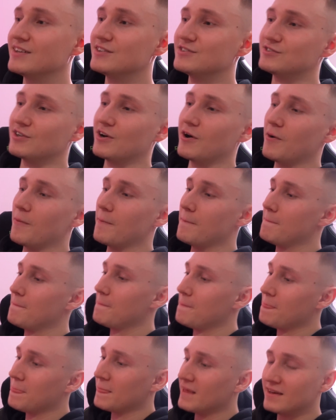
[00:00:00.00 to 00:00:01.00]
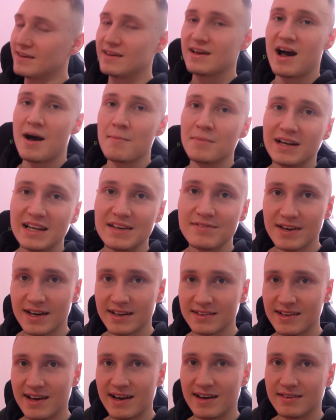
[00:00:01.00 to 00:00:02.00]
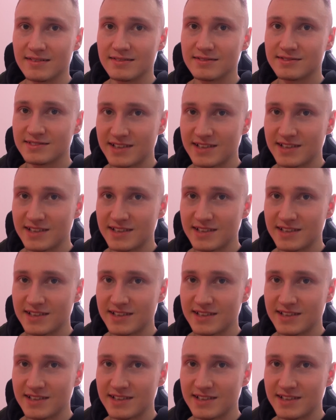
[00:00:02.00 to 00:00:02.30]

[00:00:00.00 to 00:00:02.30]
So yeah, I'm gonna leave it at that.